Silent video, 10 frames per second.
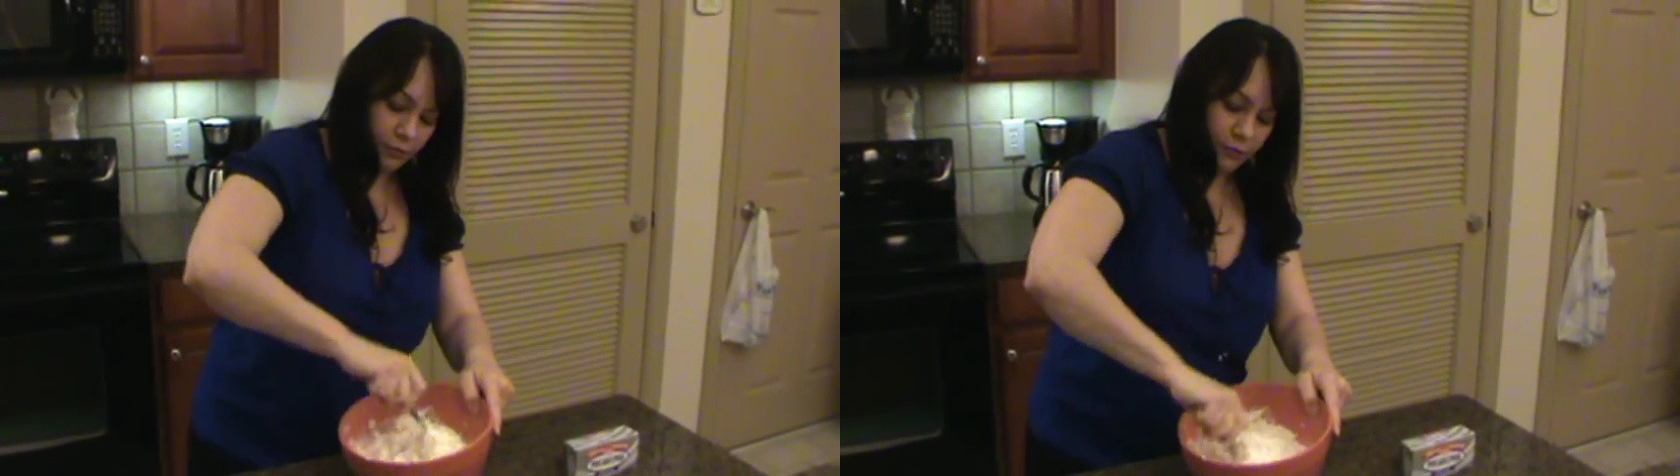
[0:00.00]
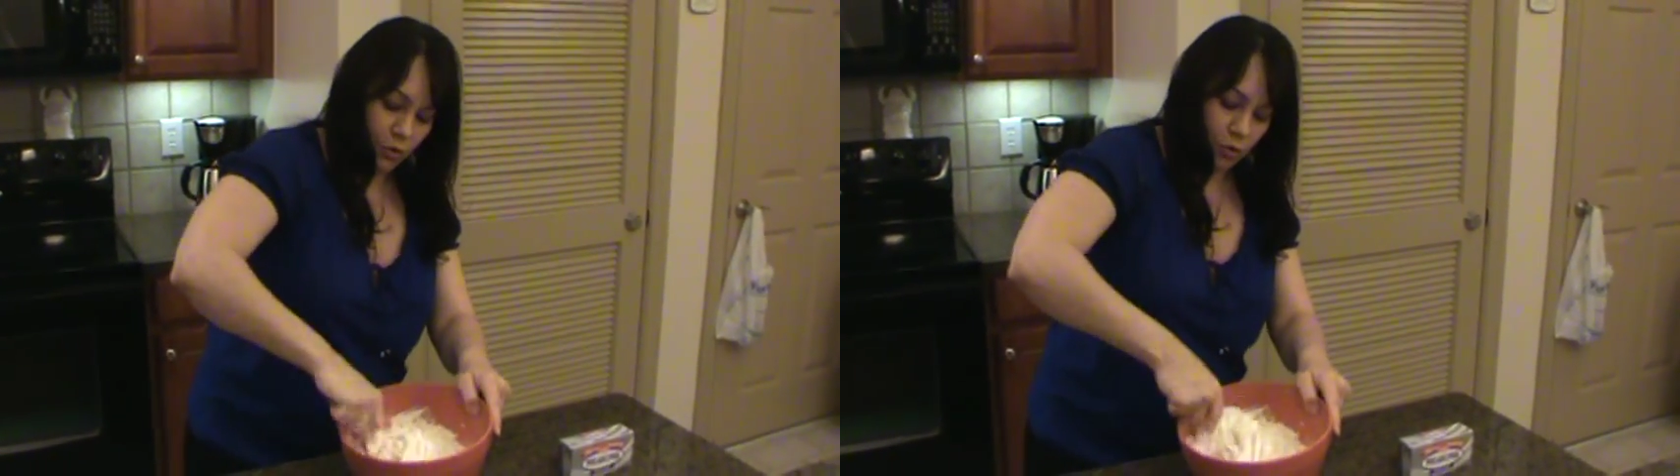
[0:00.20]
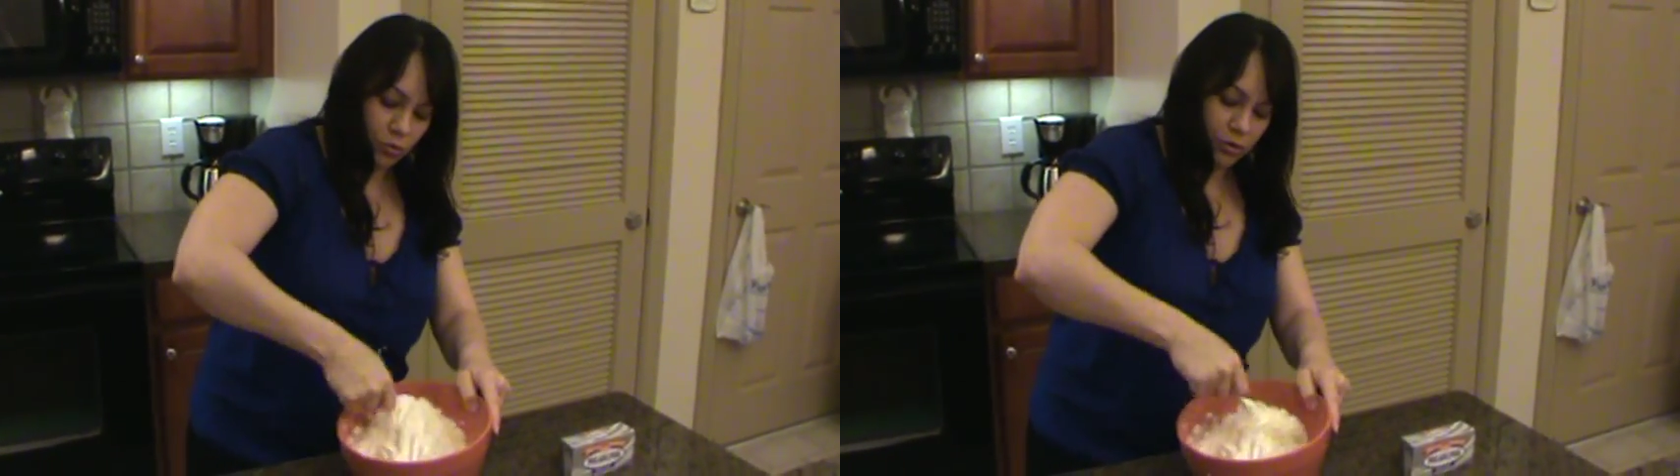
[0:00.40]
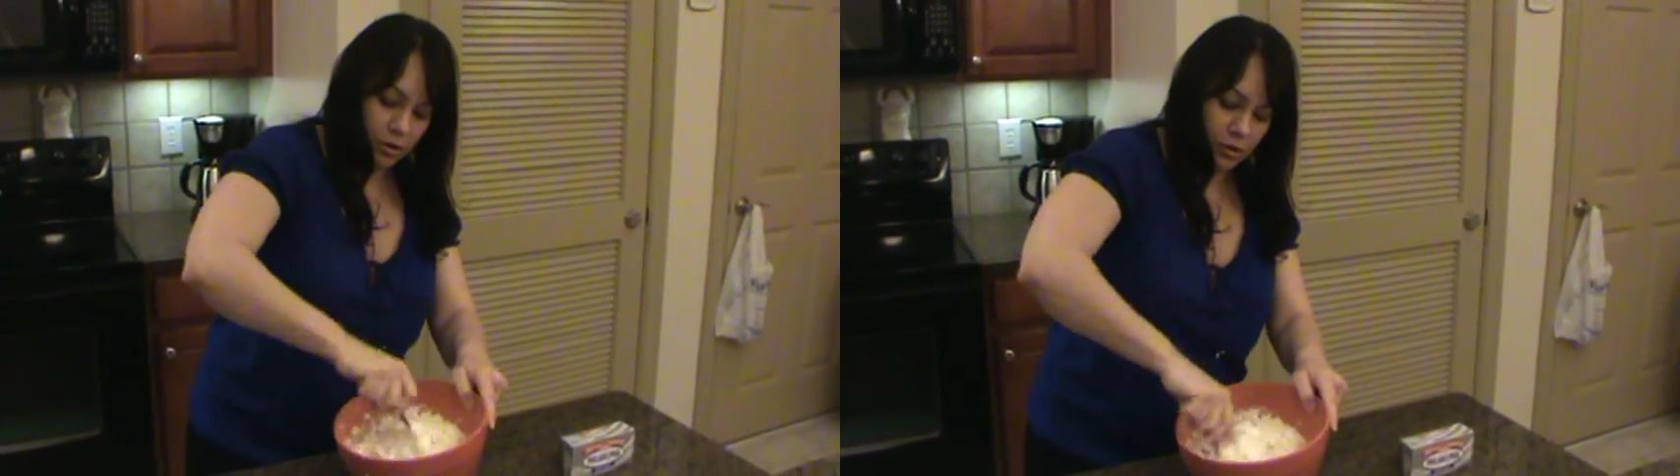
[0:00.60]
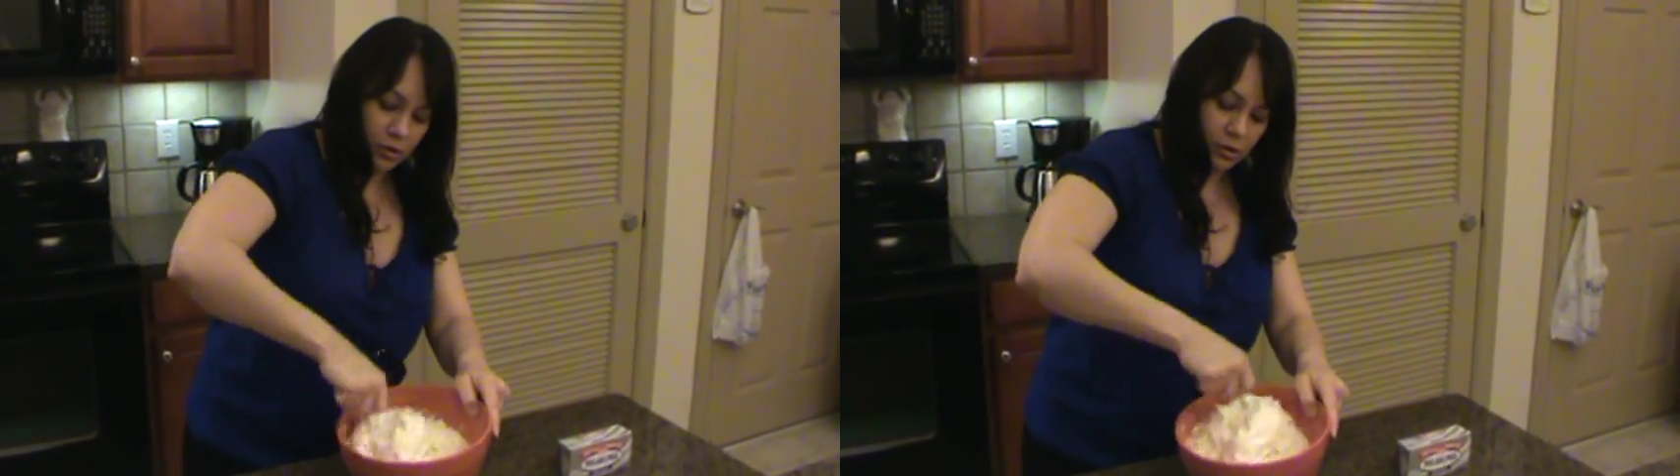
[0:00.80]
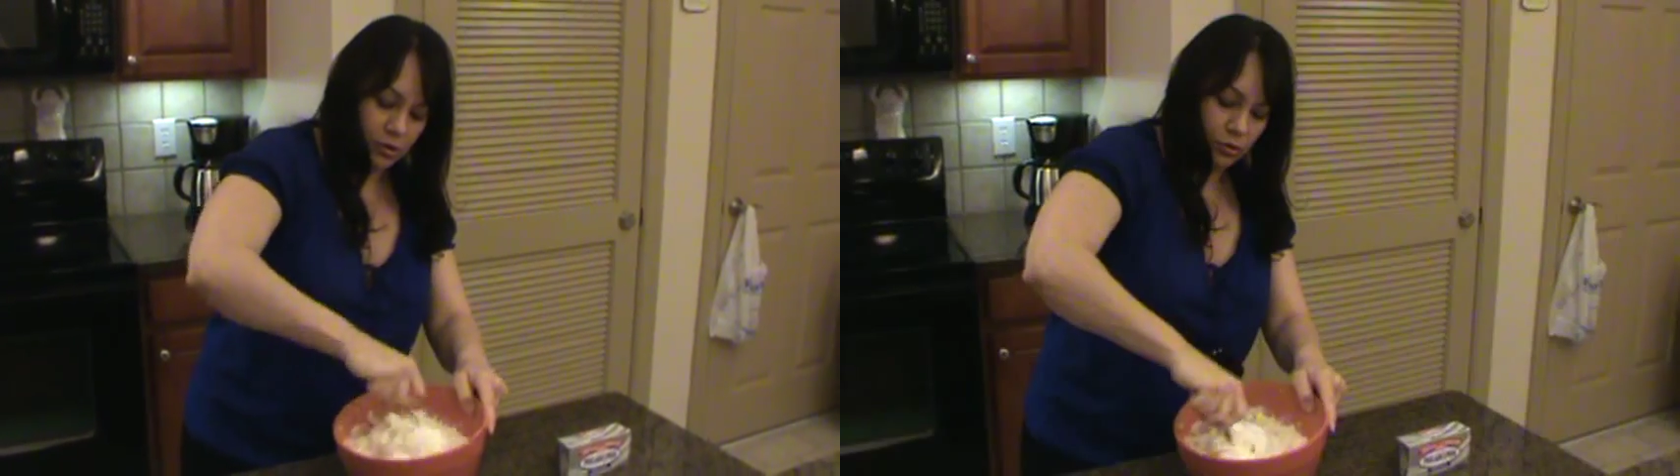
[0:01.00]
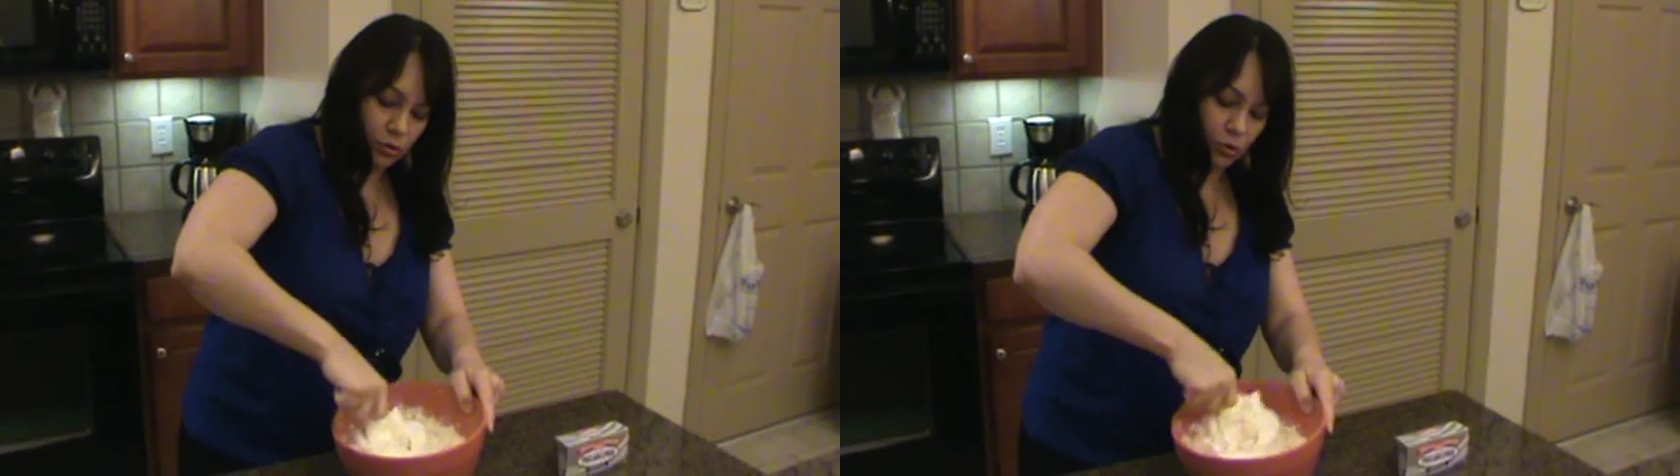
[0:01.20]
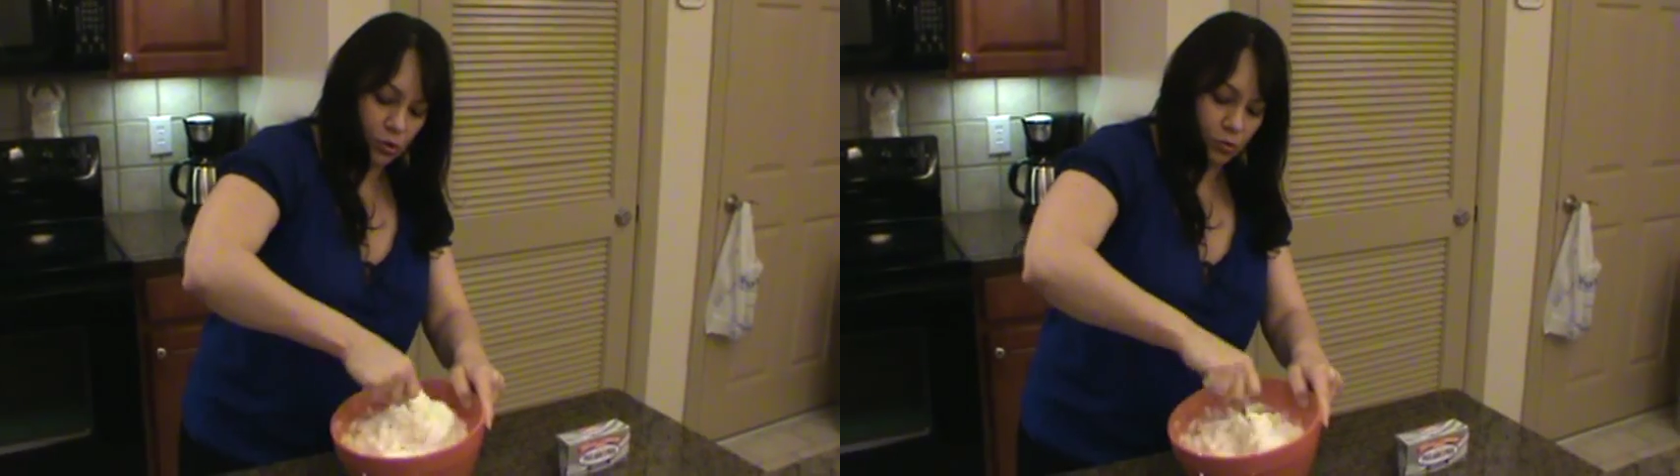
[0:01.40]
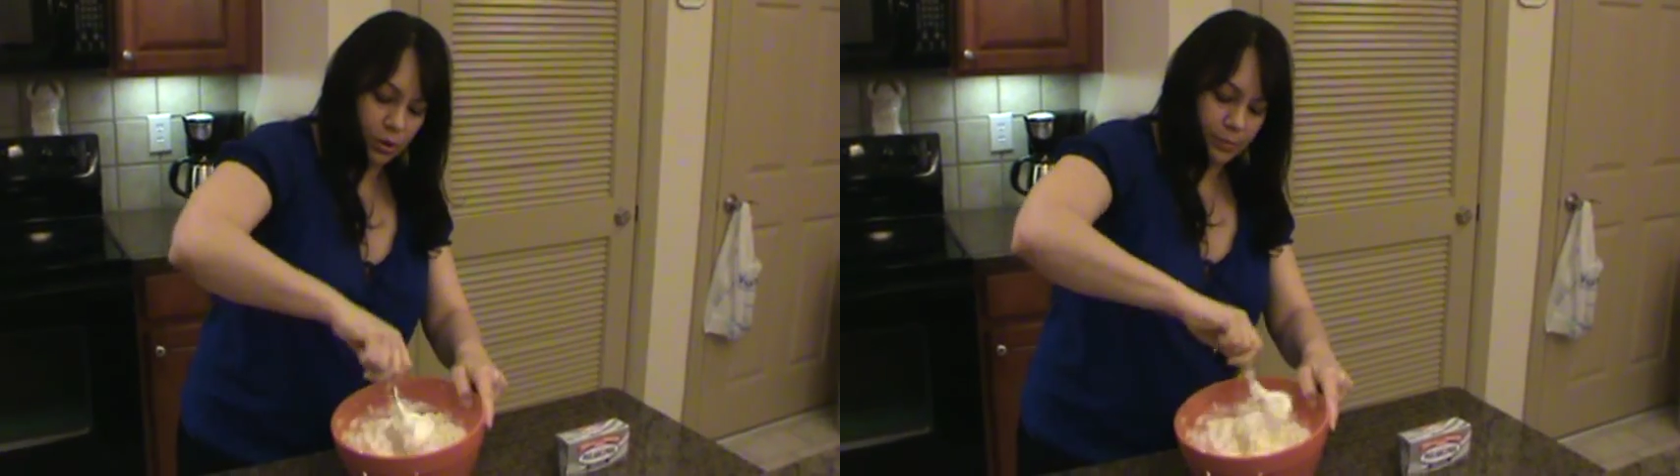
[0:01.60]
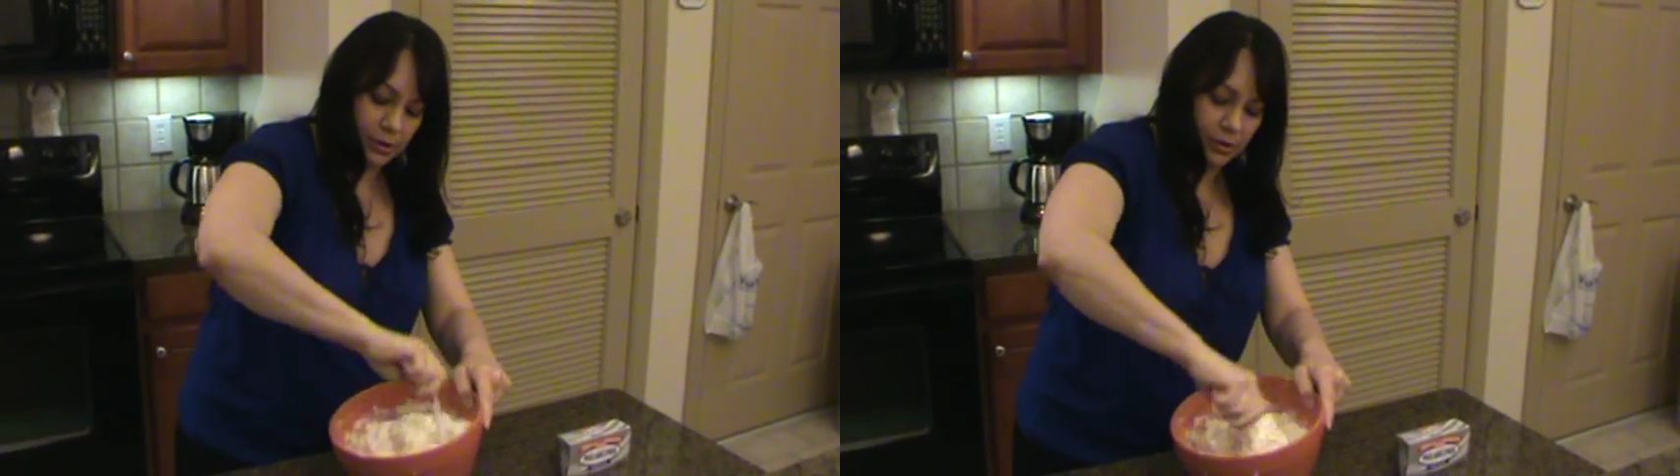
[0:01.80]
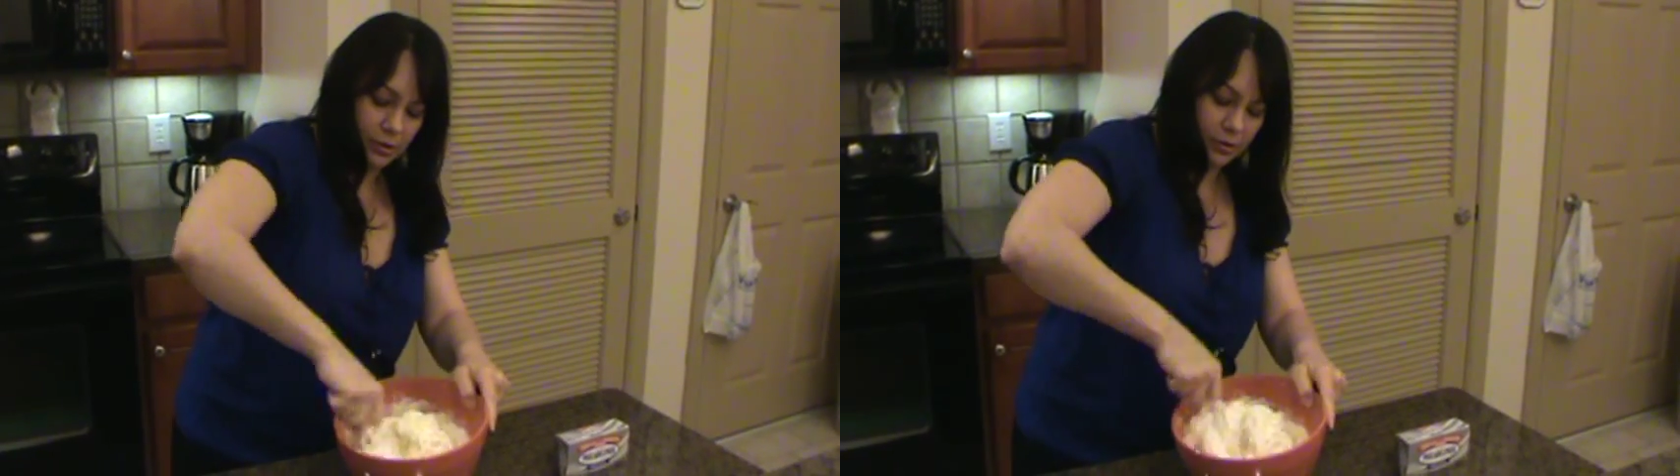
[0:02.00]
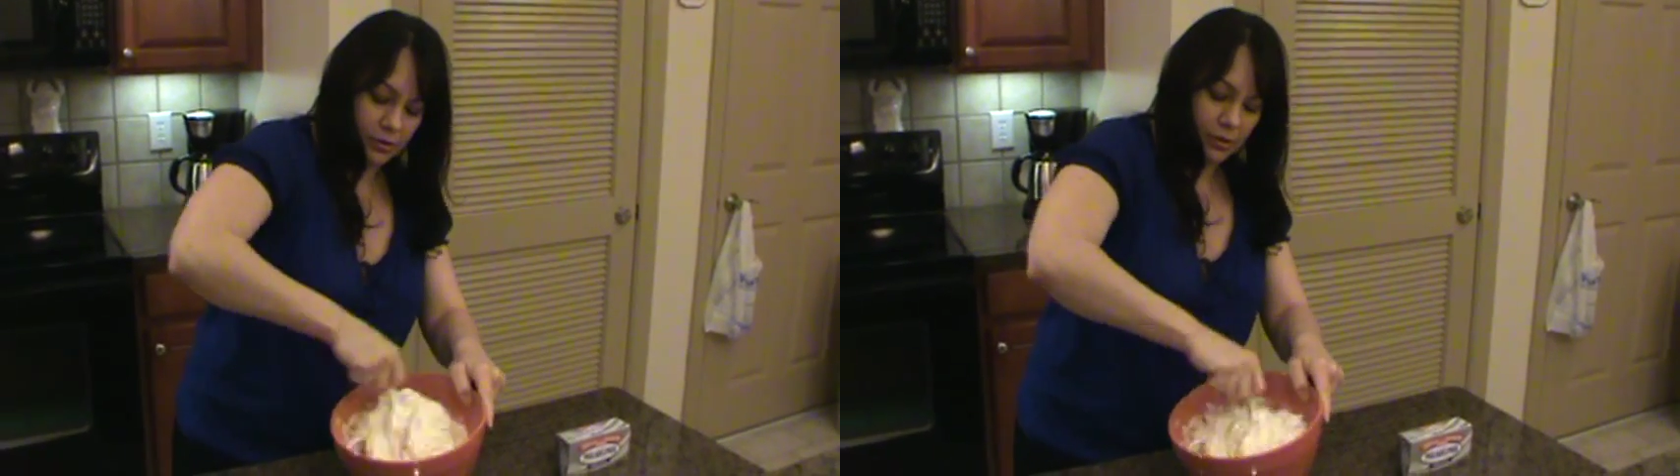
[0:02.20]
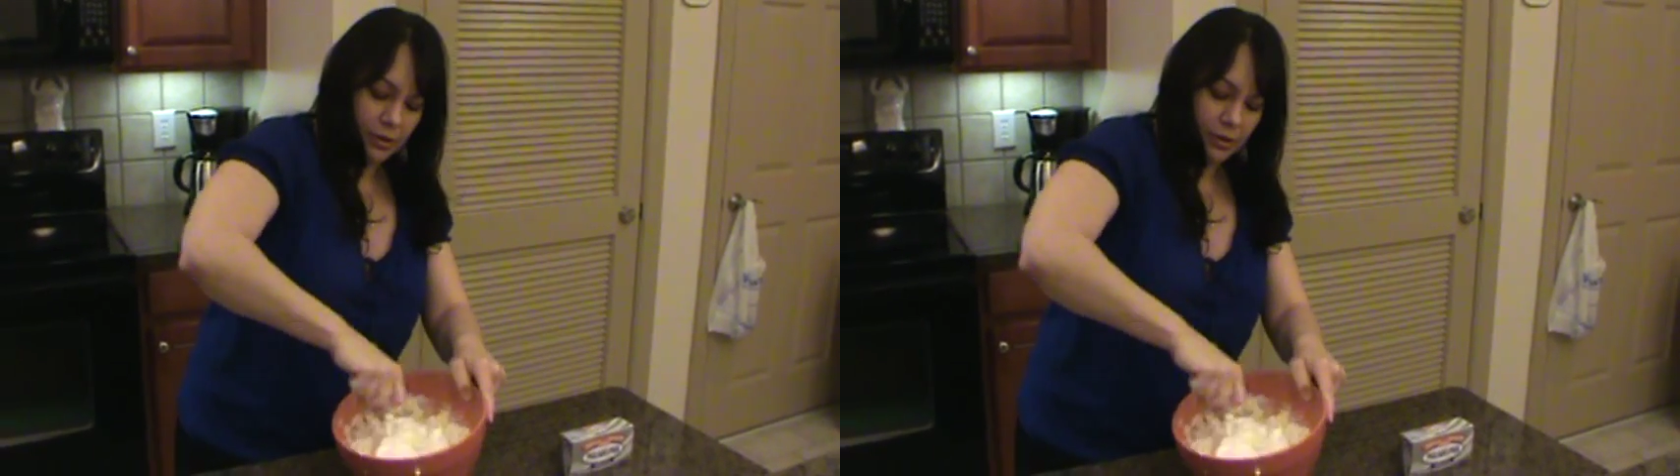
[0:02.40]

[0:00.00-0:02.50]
fold the Cool Whip in.